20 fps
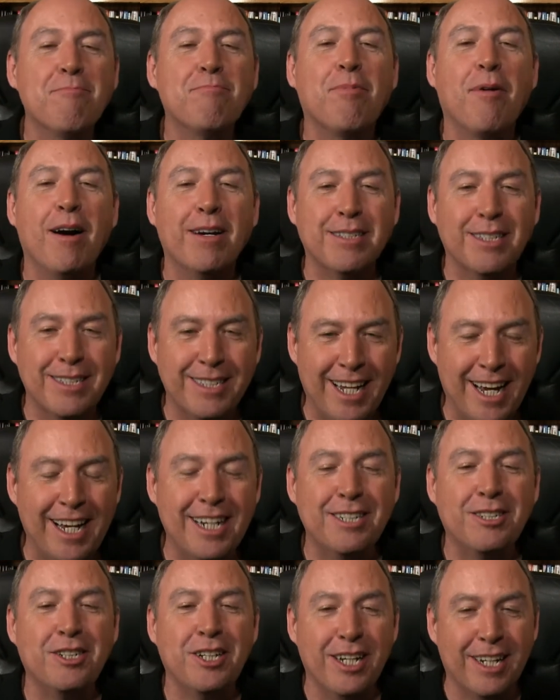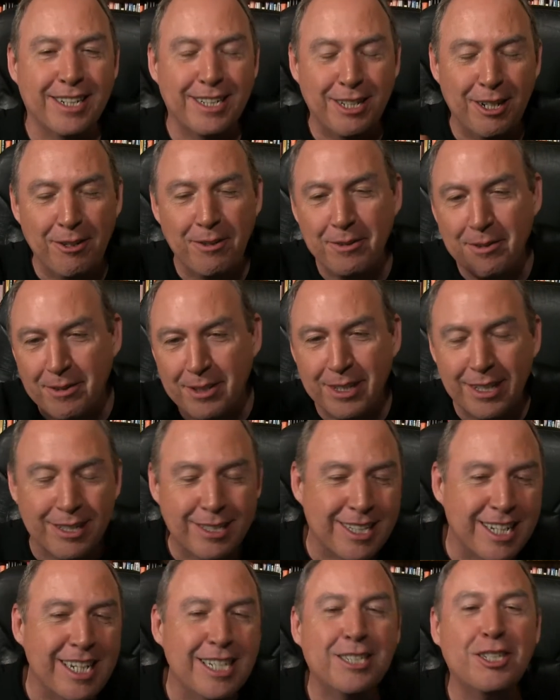presentation, you know,
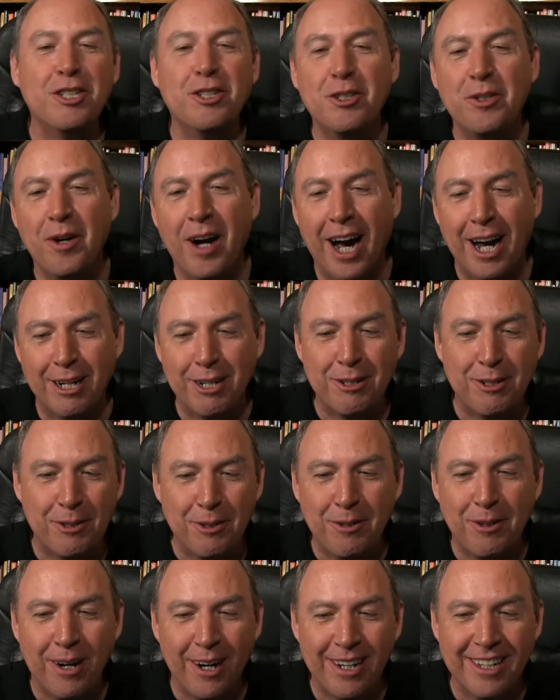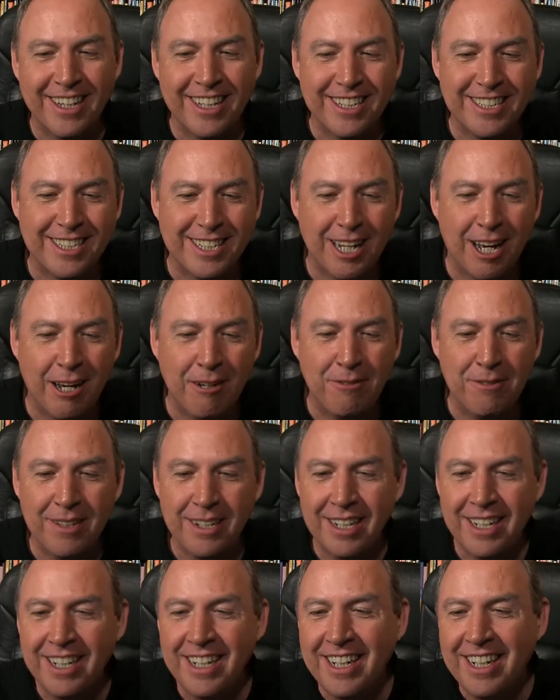teaching you how to do all this stuff.
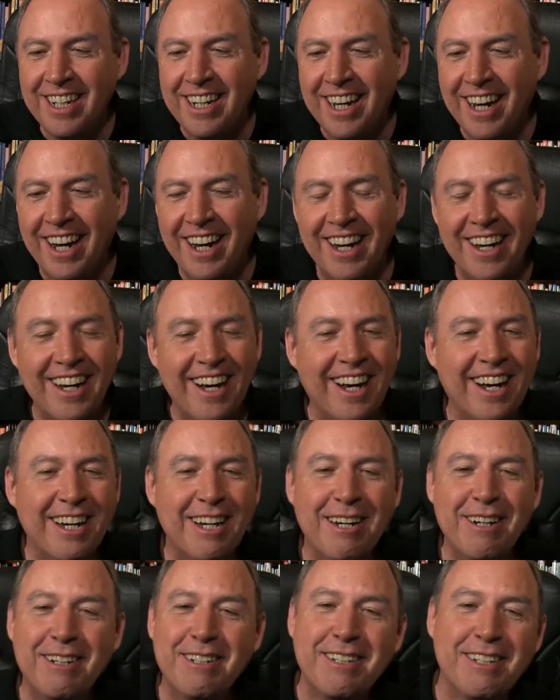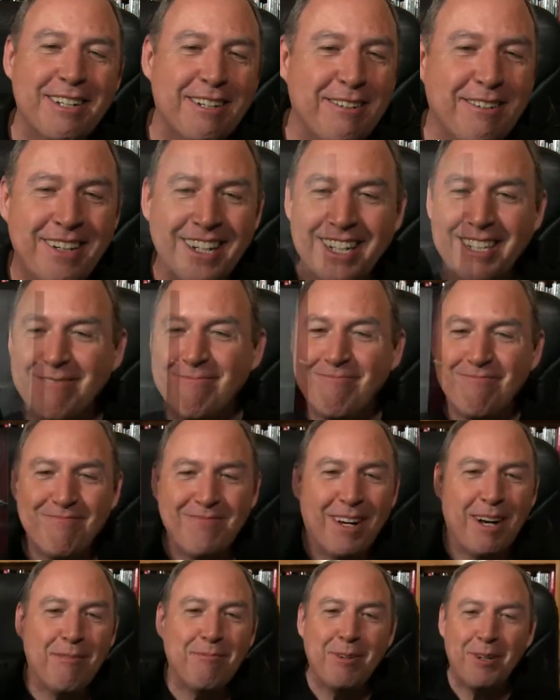I go, you know what?
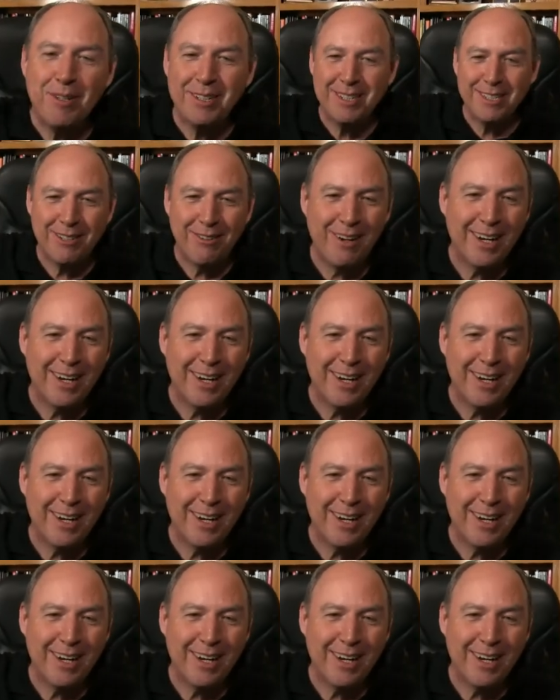I'm going to